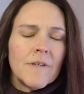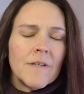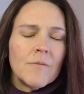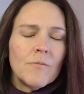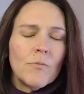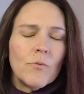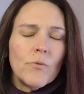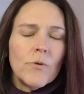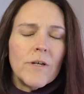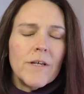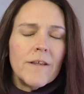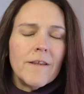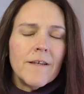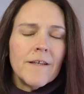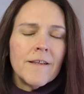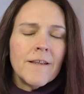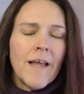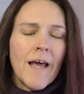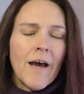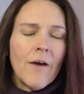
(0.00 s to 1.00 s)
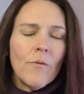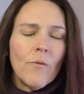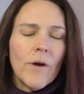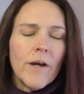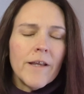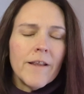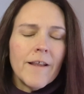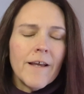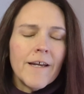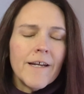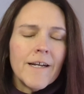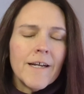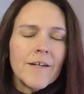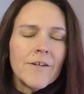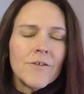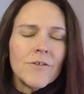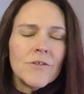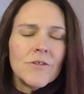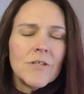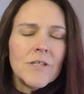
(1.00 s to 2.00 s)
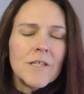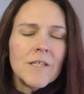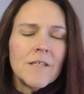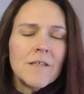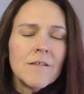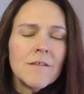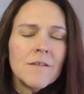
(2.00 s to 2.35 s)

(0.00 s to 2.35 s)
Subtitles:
Breathe in that white light energy.